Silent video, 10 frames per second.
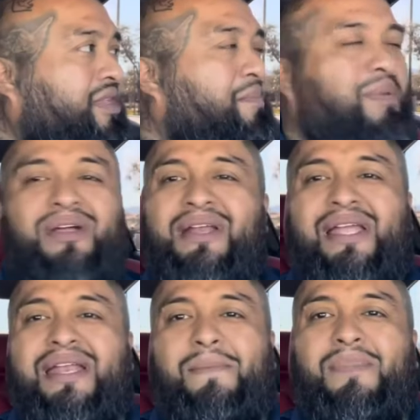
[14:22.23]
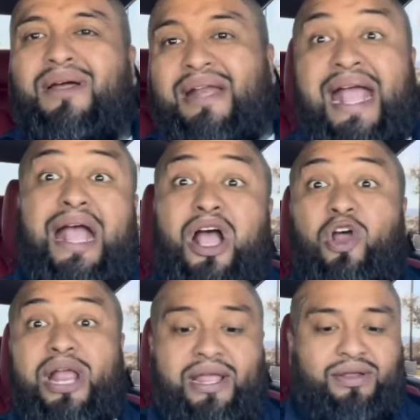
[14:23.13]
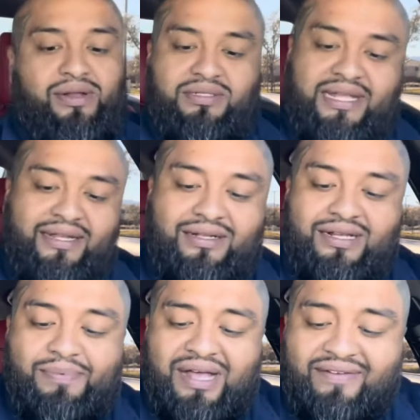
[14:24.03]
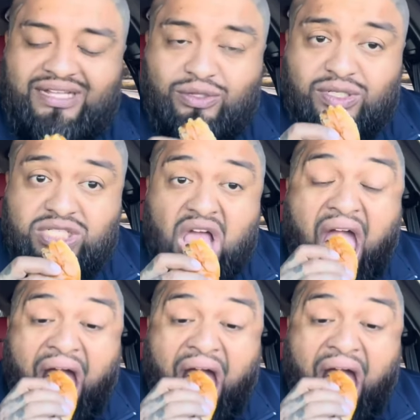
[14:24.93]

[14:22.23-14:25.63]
blood in and blood out, eh? You know, it's like, come on, vatos.